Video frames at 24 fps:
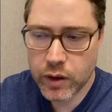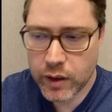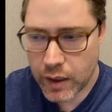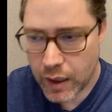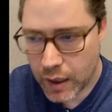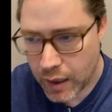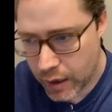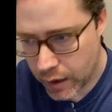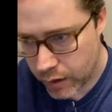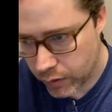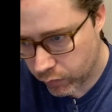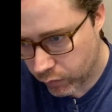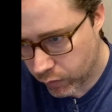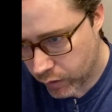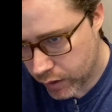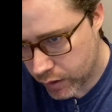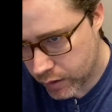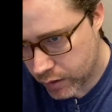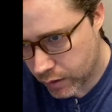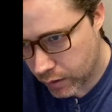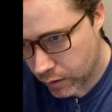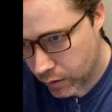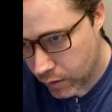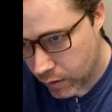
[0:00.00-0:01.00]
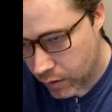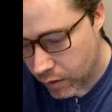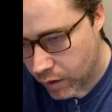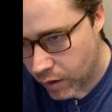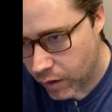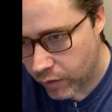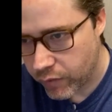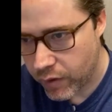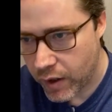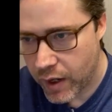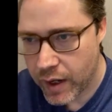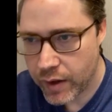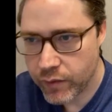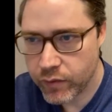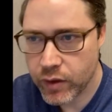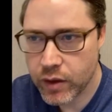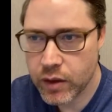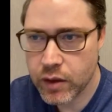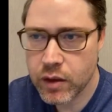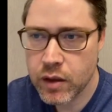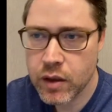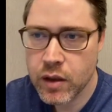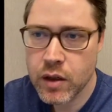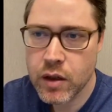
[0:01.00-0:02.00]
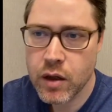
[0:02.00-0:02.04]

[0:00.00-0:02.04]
high risk of having,